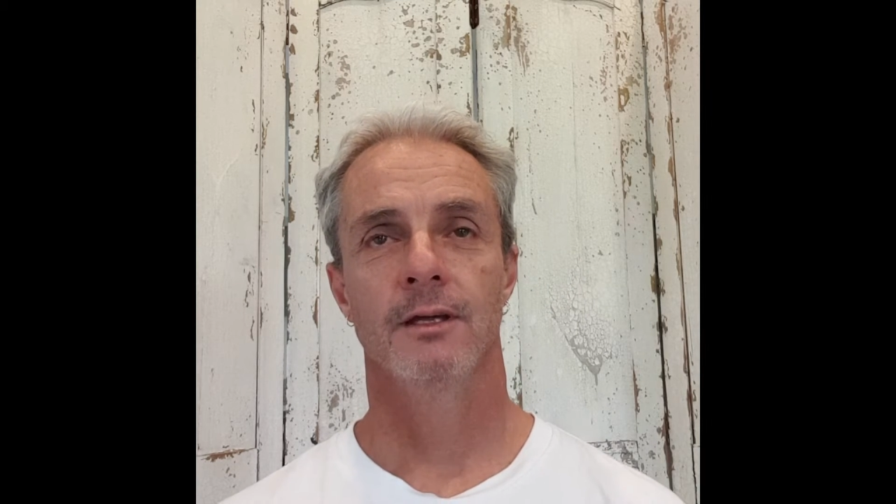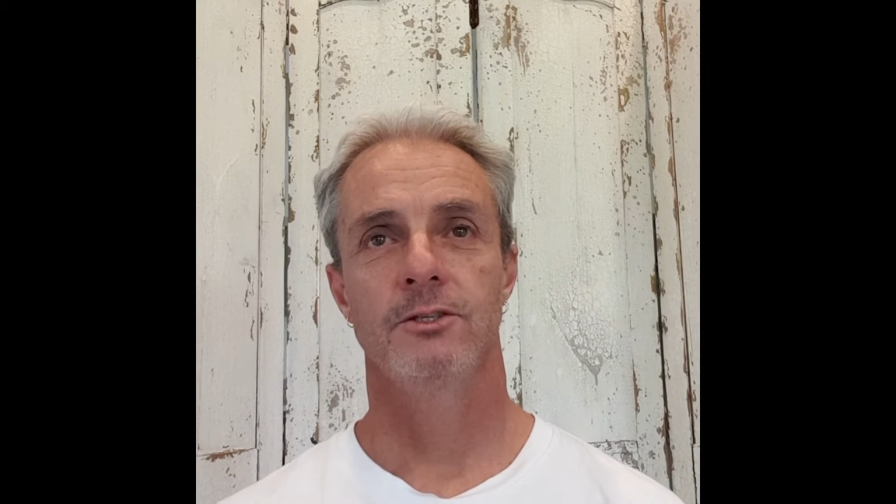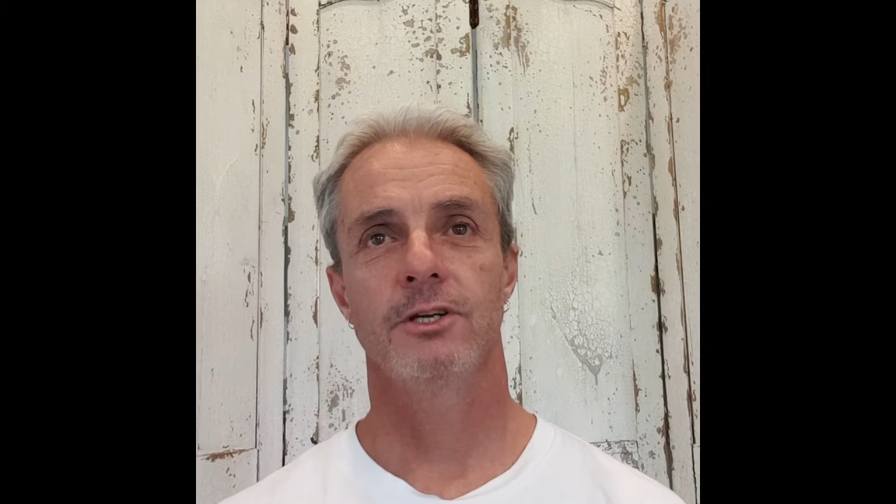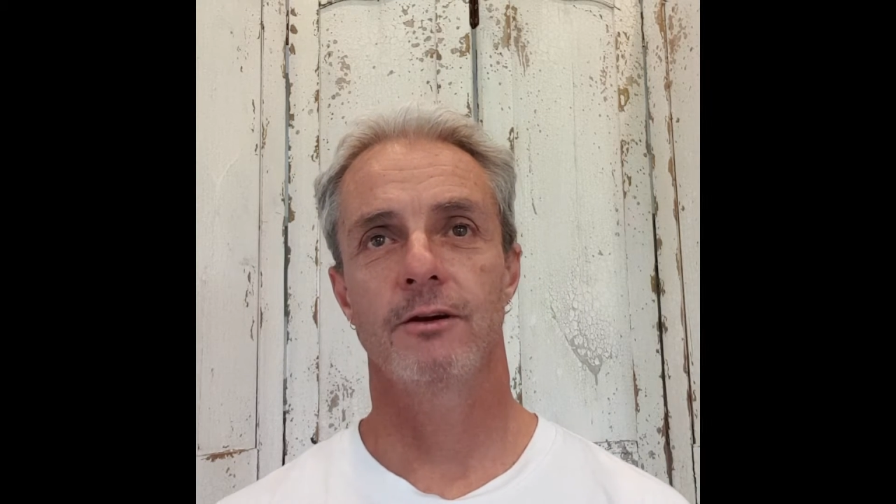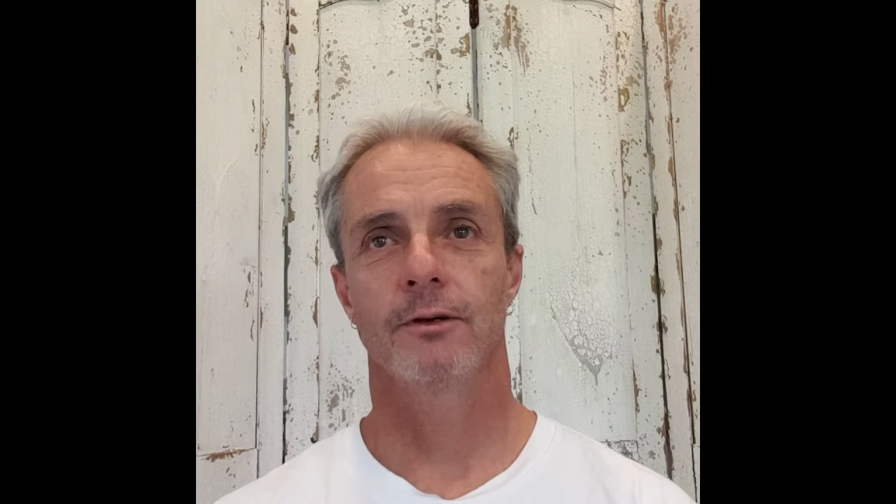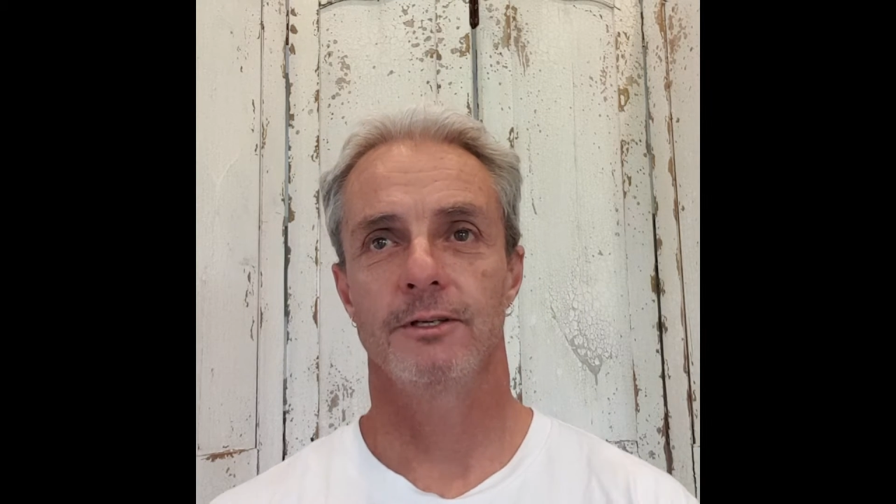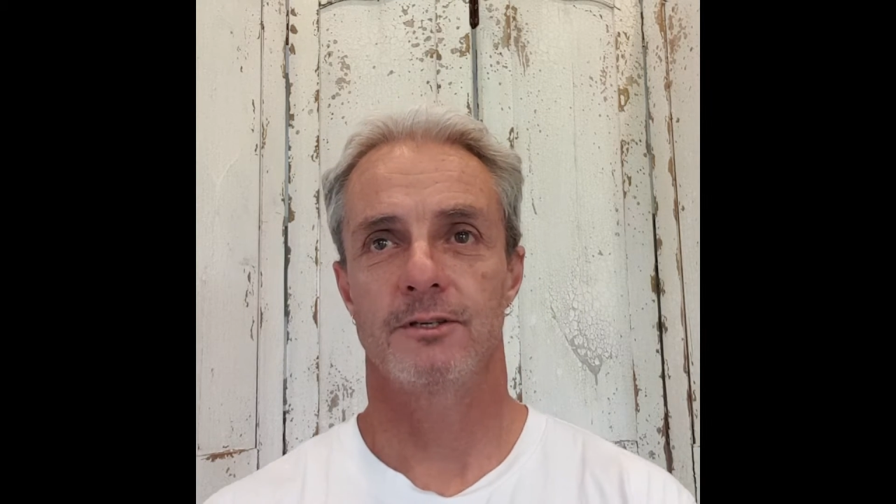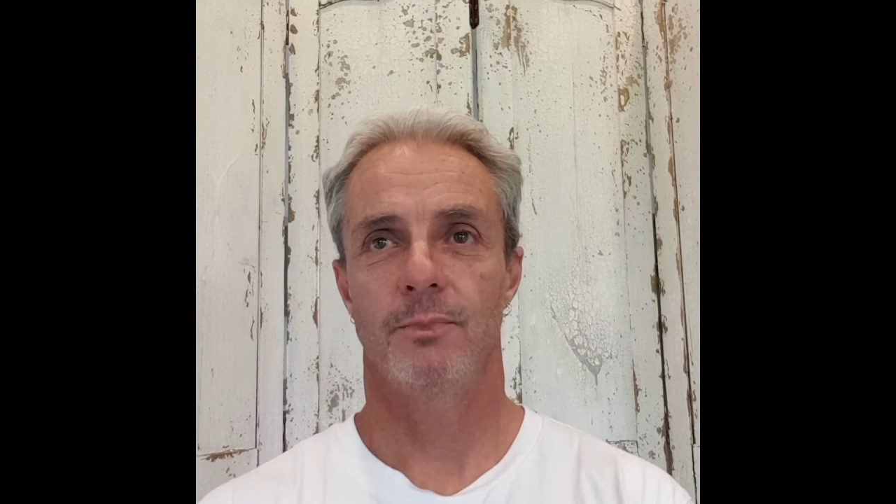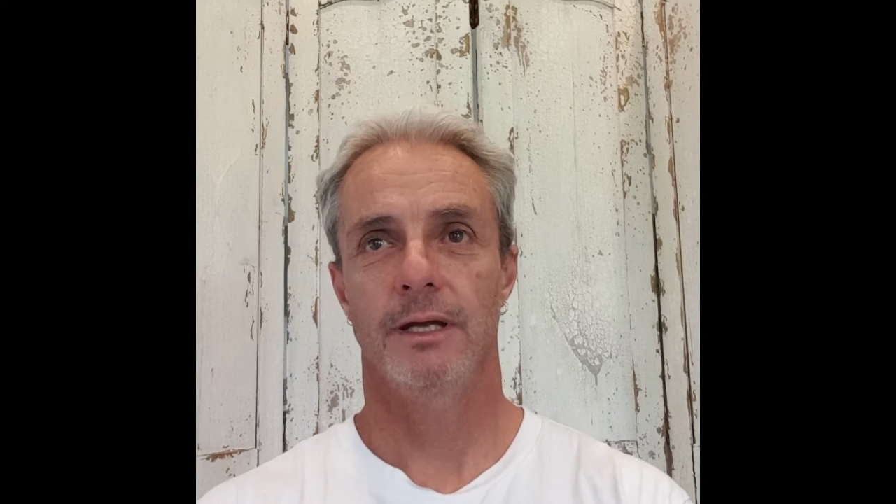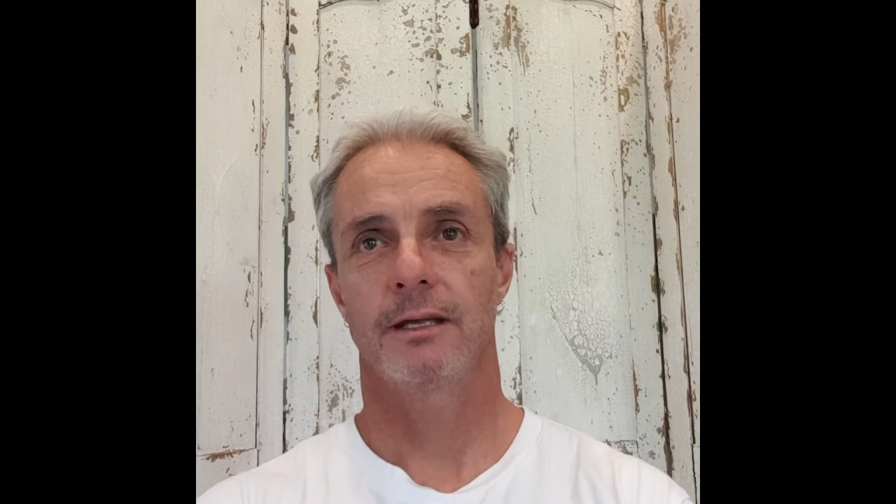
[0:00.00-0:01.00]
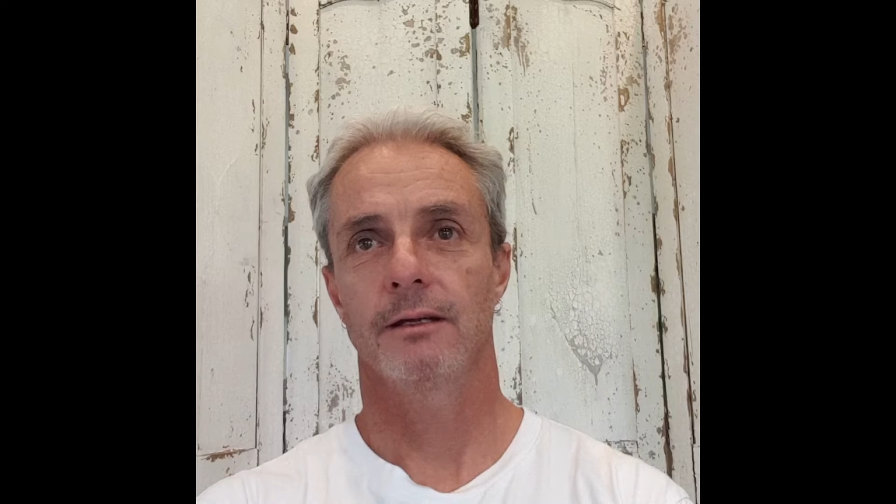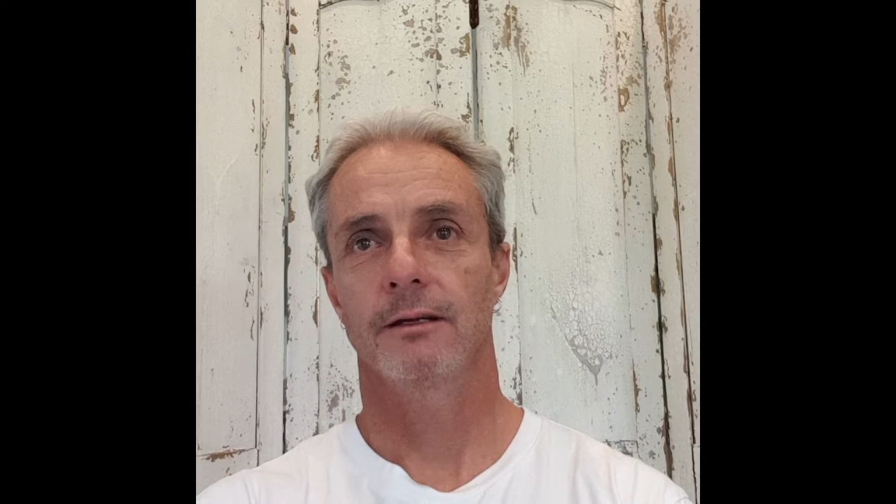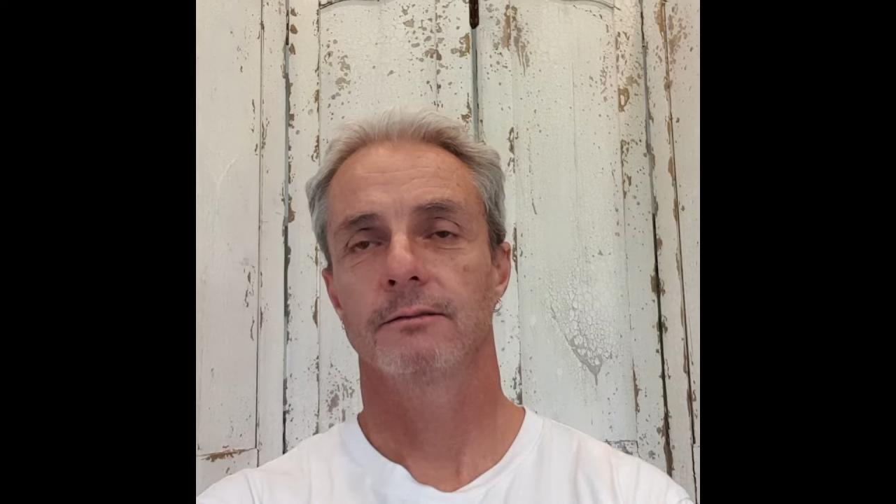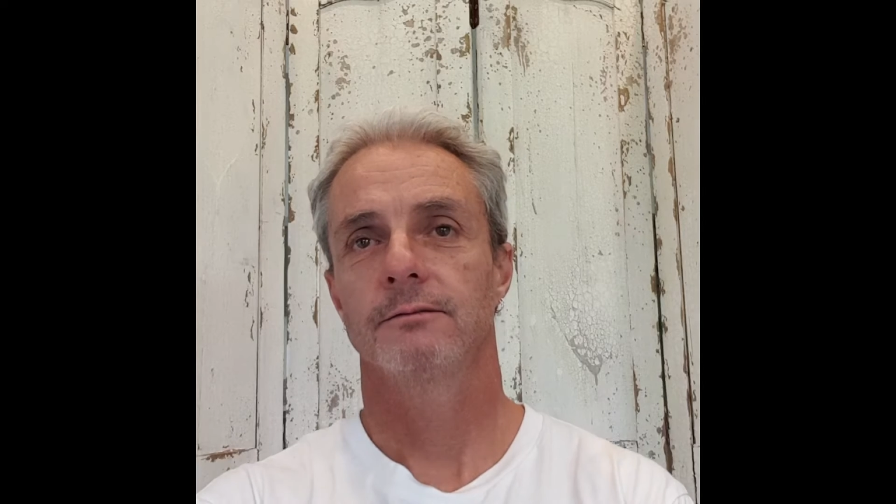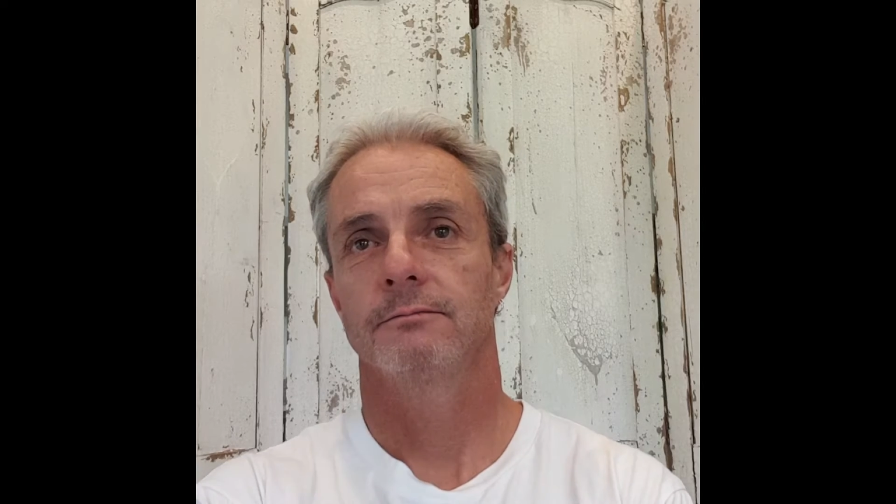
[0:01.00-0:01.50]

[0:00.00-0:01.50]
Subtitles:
Generally speaking,